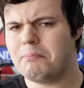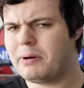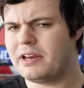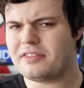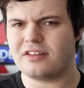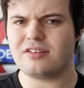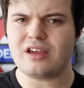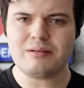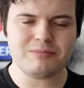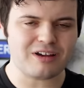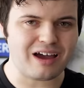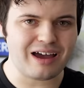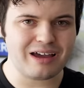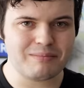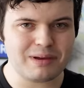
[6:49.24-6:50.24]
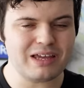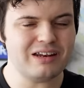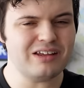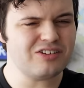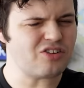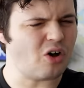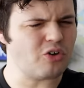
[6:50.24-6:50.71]
But at the same time,
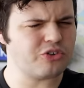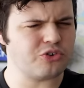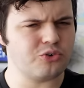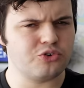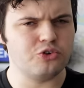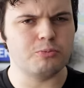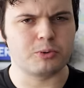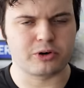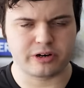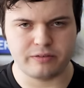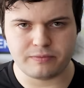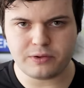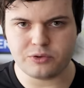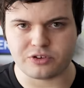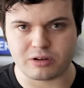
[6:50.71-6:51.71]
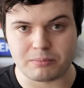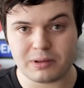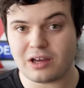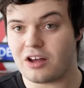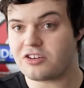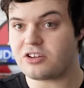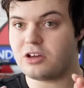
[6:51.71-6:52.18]
it is also super confusing
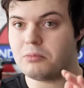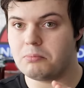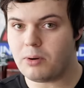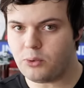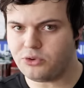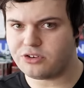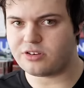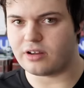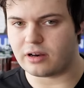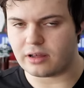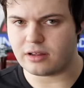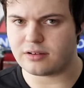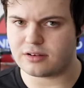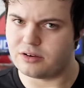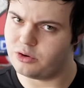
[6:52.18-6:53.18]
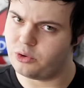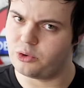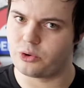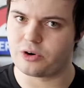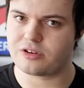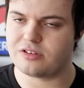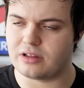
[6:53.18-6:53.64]
because in most cities, New
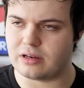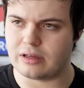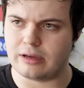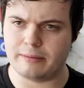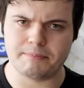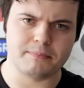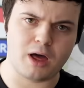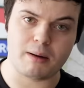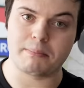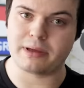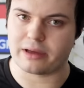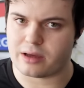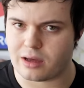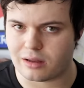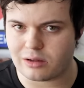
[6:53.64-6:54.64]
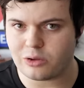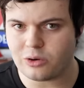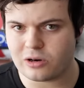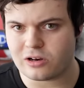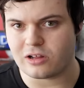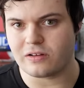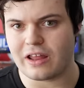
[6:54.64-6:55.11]
York City not being
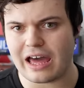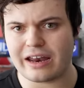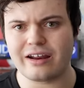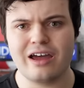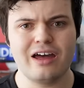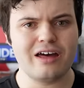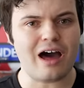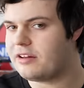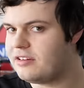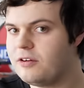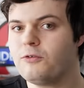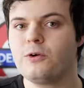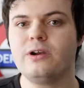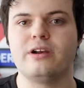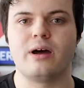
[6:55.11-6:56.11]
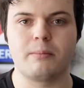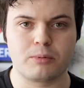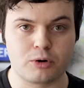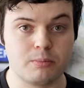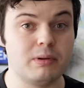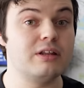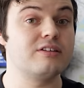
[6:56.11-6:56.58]
included in that, a different
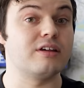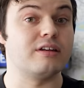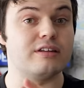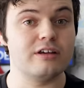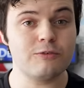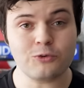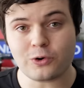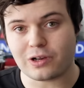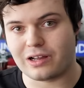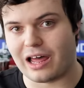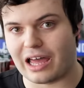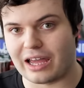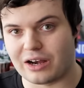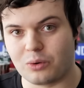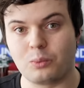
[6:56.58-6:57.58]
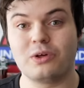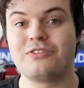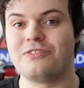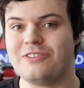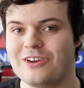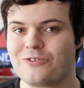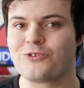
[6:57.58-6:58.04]
number means a different line
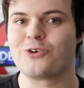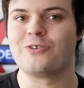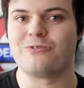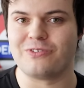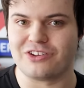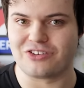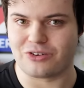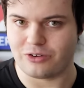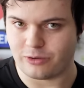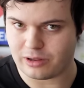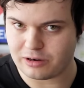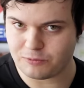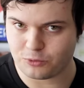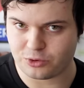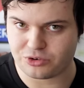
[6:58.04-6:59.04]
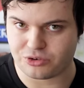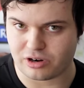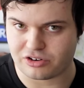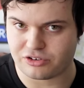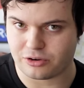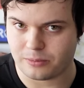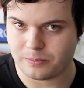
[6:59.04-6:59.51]
with different physical
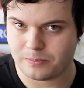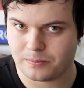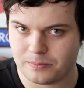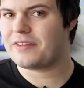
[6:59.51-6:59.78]
infrastructure.